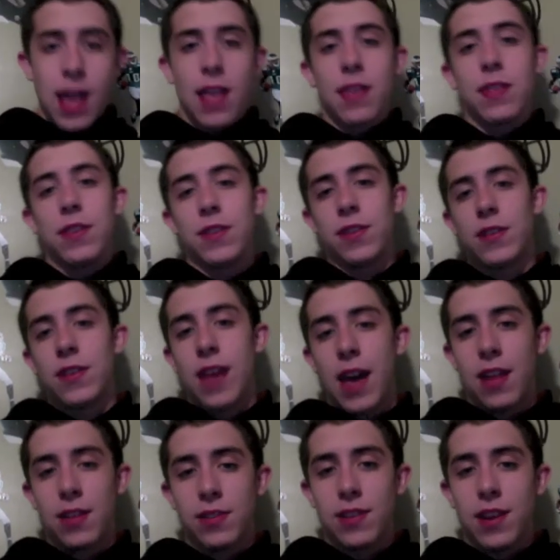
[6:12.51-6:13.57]
This is
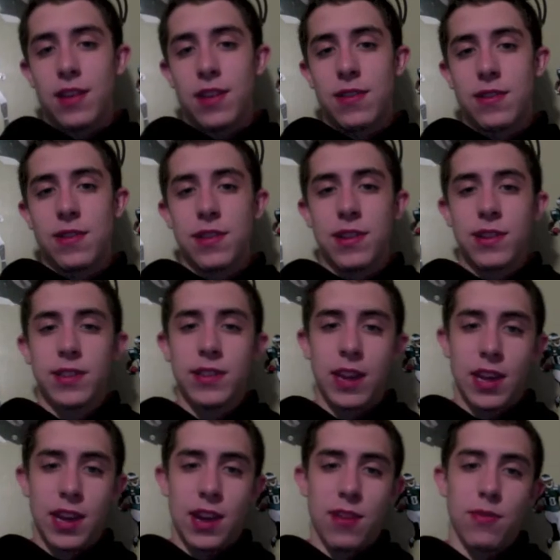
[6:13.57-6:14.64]
Alexander
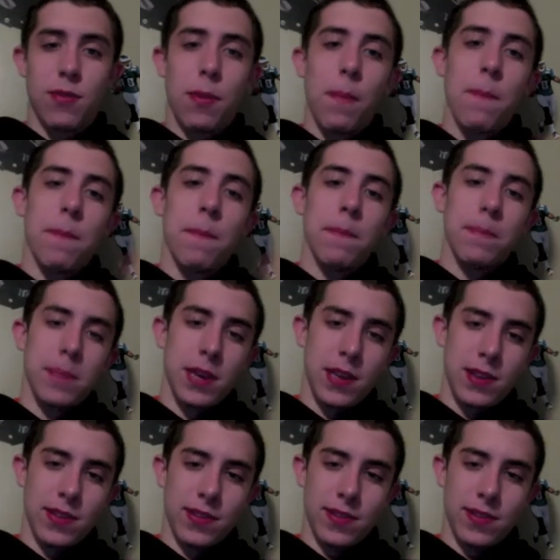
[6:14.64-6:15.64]
signing out. Peace.